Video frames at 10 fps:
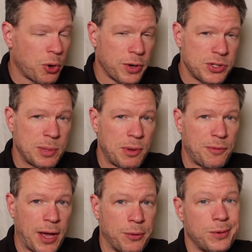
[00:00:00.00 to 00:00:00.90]
O-rings can be
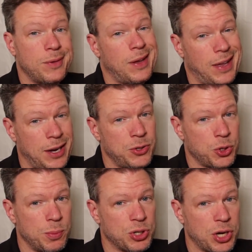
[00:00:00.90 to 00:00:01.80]
found at any
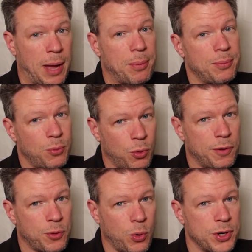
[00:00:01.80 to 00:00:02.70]
scuba shop, or
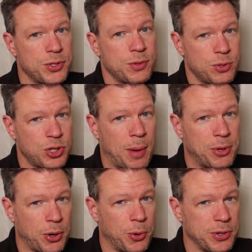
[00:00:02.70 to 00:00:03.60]
of course,
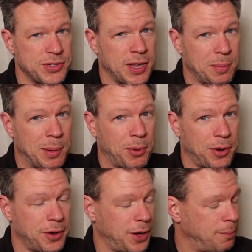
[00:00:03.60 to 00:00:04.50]

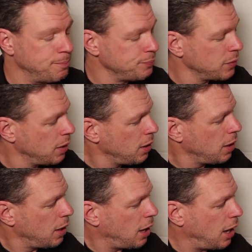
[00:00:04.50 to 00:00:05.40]
shop.hogansalleypaintball.com.
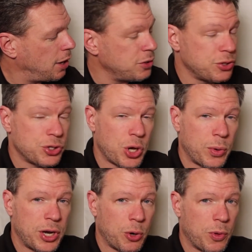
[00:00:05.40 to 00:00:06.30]
You just go
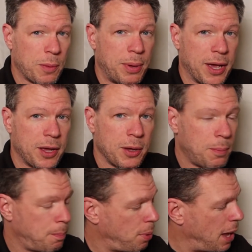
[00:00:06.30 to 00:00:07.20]
in here with a pick,
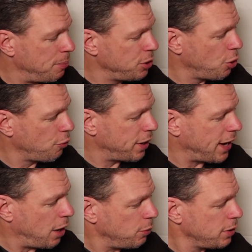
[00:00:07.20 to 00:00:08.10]
pop the O-ring
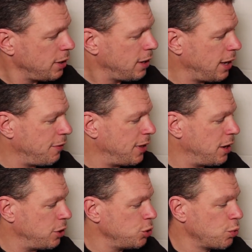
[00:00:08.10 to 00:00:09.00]
out, and
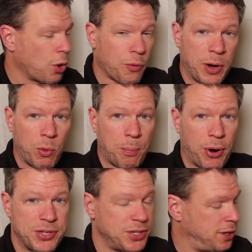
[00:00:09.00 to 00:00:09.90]
then a new O-ring will
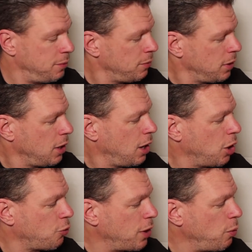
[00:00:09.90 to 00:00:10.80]
press in.
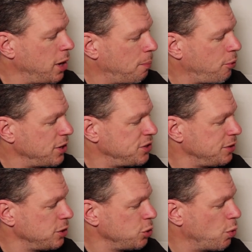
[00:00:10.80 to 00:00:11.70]
A great way to press
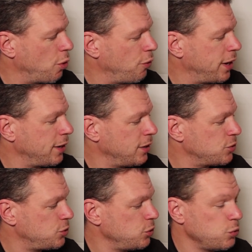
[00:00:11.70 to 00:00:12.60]
in the new O-ring
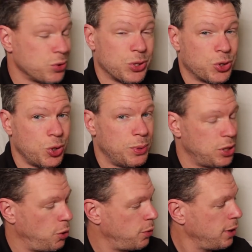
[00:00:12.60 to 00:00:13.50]
is to use the scuba
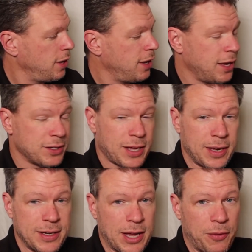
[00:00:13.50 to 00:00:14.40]
yoke and
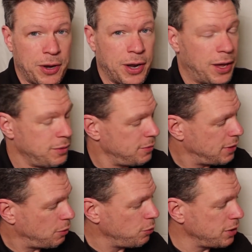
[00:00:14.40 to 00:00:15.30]
tighten down the nut.
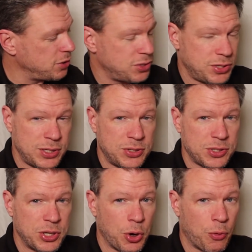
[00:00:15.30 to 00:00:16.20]
That really
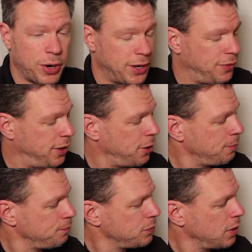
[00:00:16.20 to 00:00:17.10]
seats the O-ring in there.
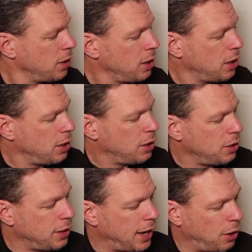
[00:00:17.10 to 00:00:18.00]

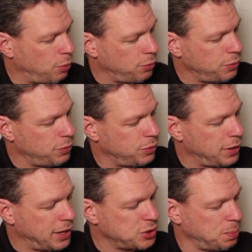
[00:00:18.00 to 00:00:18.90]
Now,
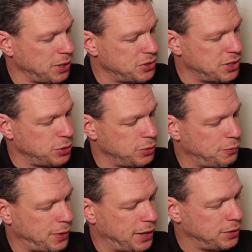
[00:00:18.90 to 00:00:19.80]
the next place that you
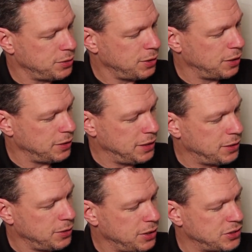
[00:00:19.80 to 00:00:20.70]
could find a
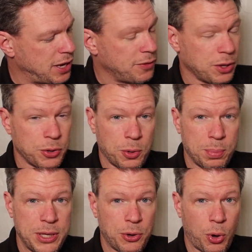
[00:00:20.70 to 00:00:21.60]
leak is out of the little
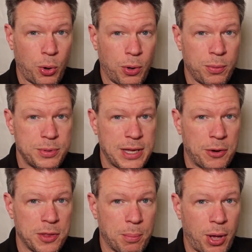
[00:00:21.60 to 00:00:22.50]
bleeder hole
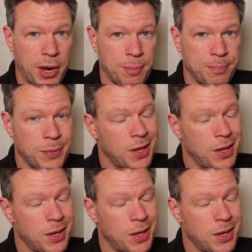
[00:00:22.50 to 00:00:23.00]
down on the bottom.